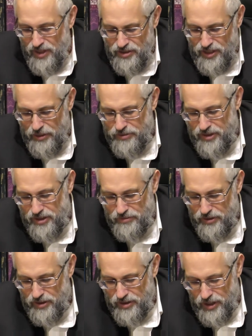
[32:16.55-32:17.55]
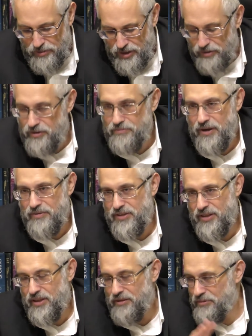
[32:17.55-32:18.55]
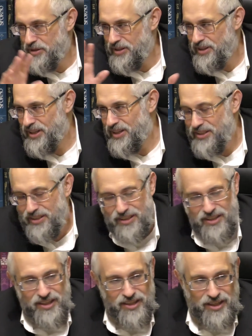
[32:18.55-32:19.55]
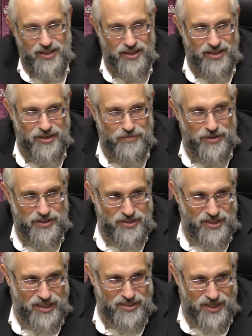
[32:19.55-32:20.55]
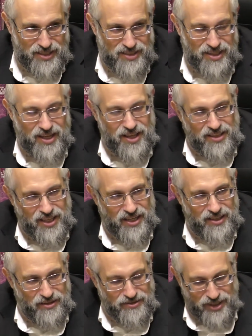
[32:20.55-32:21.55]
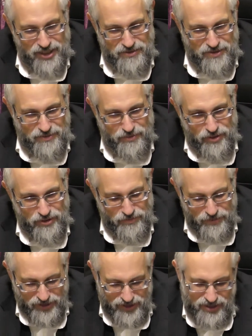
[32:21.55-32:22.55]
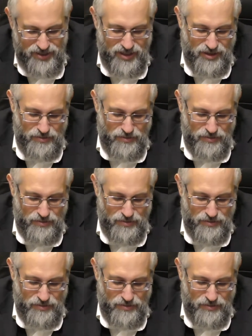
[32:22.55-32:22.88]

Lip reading: So that was the third mafsid, the three inhibitions that he says that are dangerous for humility.